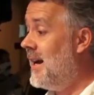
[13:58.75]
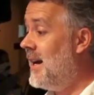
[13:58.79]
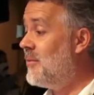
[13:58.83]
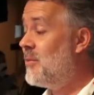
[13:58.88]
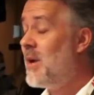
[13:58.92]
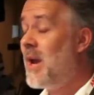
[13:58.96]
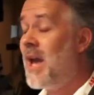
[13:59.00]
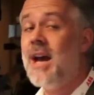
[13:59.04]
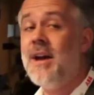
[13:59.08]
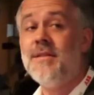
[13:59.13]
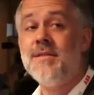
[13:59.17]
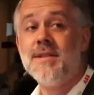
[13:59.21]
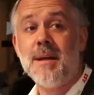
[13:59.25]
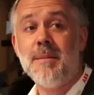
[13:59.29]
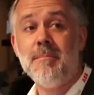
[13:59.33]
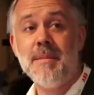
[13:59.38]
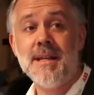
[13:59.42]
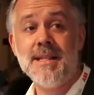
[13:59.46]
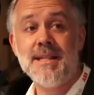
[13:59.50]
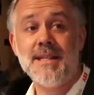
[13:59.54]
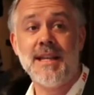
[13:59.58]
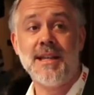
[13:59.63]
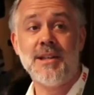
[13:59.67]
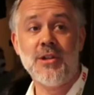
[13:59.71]
We have some
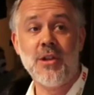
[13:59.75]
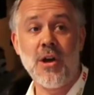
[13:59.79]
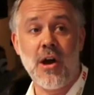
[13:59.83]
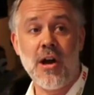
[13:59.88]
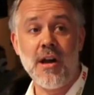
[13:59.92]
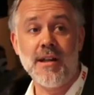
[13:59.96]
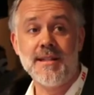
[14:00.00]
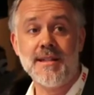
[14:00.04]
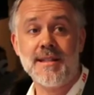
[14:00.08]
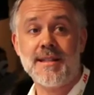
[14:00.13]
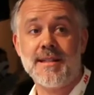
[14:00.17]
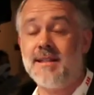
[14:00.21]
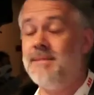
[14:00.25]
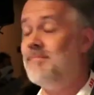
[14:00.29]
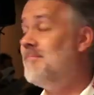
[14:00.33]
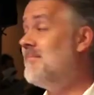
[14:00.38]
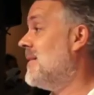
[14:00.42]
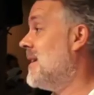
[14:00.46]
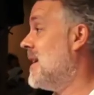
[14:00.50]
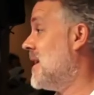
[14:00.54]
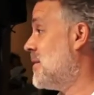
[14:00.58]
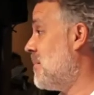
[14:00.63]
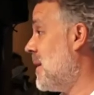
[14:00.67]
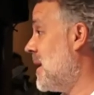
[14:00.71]
missing dots,
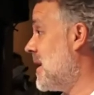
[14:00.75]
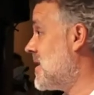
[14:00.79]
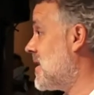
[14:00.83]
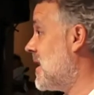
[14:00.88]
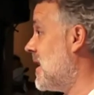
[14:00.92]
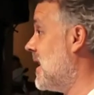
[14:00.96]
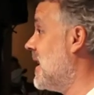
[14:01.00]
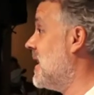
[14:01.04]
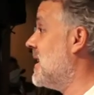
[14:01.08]
especially